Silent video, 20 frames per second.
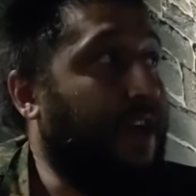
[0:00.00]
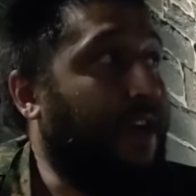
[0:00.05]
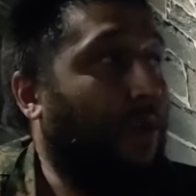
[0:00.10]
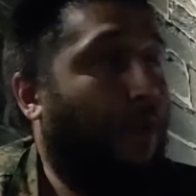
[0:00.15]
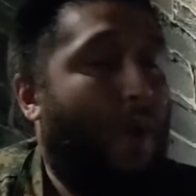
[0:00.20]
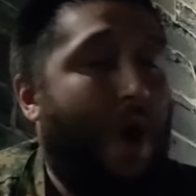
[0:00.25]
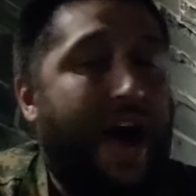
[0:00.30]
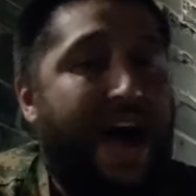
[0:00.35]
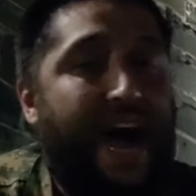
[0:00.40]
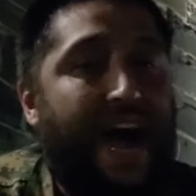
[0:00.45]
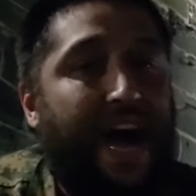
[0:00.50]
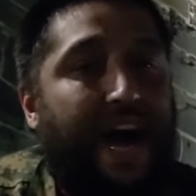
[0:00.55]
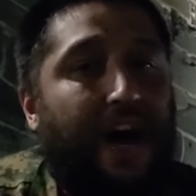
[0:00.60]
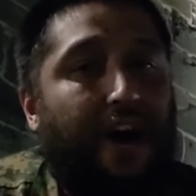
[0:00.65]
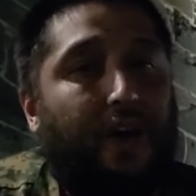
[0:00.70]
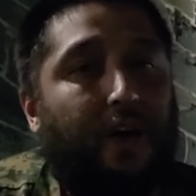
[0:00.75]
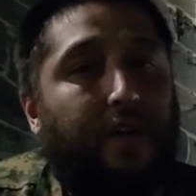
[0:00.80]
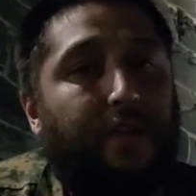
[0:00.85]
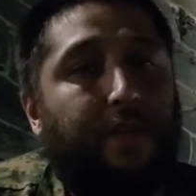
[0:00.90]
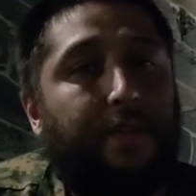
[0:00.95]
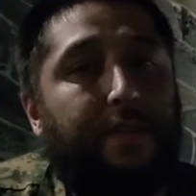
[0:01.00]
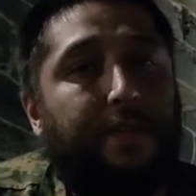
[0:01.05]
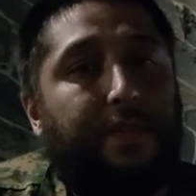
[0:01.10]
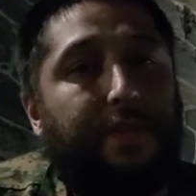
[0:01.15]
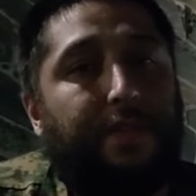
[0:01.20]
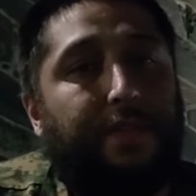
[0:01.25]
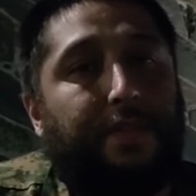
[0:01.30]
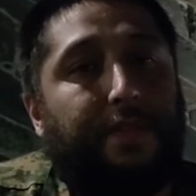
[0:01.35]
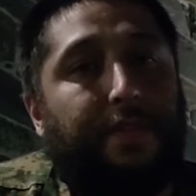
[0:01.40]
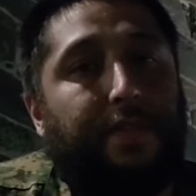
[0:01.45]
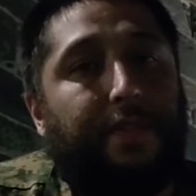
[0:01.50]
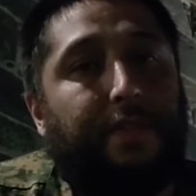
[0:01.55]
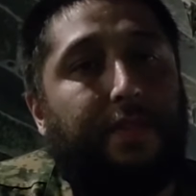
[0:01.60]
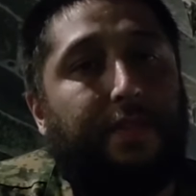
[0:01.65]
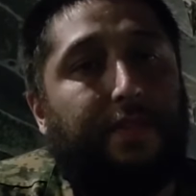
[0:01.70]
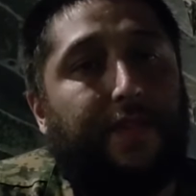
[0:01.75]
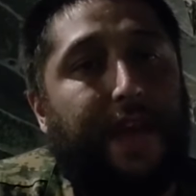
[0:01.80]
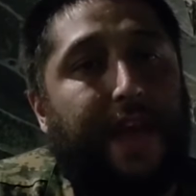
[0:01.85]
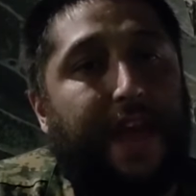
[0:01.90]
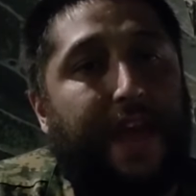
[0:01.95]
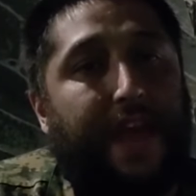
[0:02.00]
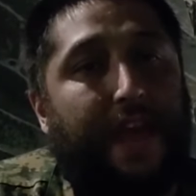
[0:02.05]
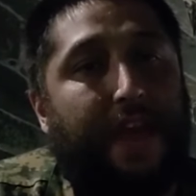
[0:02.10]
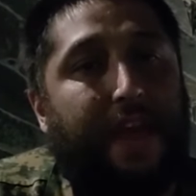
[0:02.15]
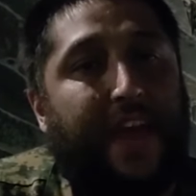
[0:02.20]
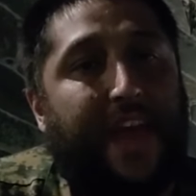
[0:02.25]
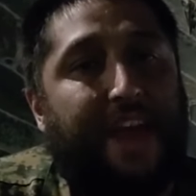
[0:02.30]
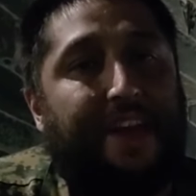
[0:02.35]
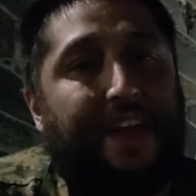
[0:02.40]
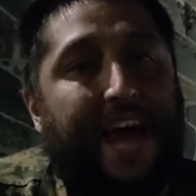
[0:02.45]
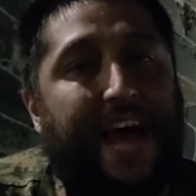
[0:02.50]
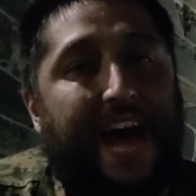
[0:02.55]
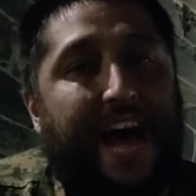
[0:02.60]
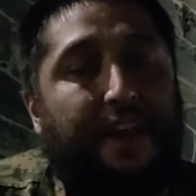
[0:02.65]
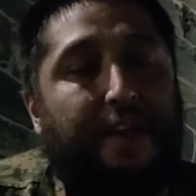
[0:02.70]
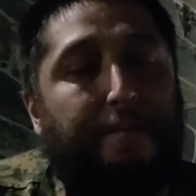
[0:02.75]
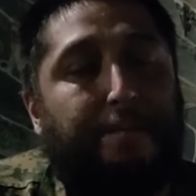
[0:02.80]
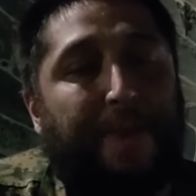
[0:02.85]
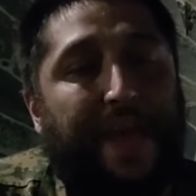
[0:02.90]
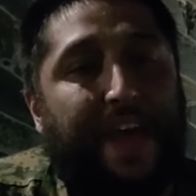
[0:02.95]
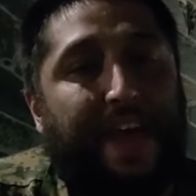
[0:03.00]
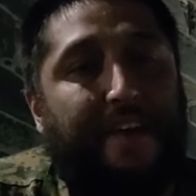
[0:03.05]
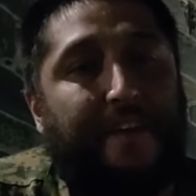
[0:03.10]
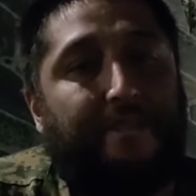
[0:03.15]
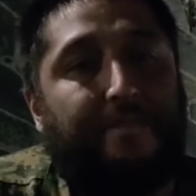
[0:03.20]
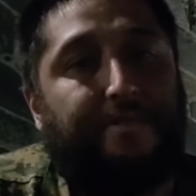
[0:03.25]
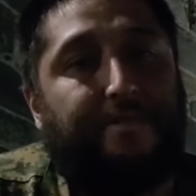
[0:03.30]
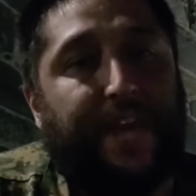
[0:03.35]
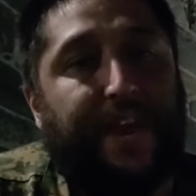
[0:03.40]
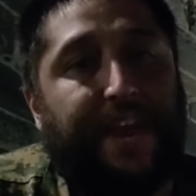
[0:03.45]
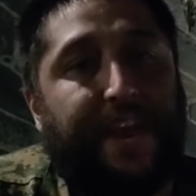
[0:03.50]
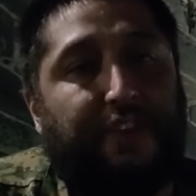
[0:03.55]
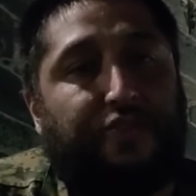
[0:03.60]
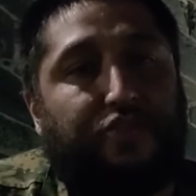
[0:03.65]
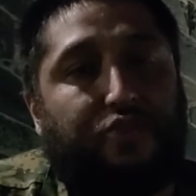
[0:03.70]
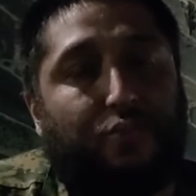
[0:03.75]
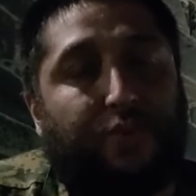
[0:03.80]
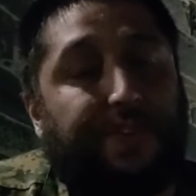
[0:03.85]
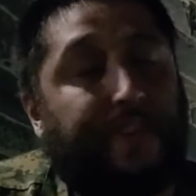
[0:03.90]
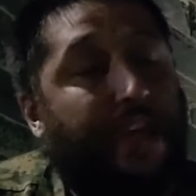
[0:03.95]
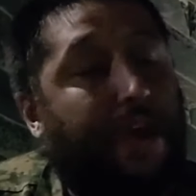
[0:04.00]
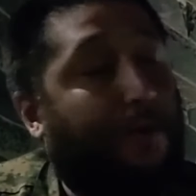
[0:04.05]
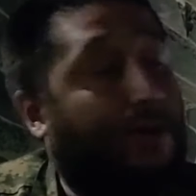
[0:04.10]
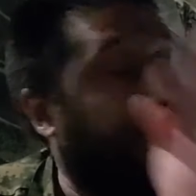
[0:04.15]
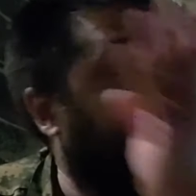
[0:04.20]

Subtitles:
while they had not been finished when they were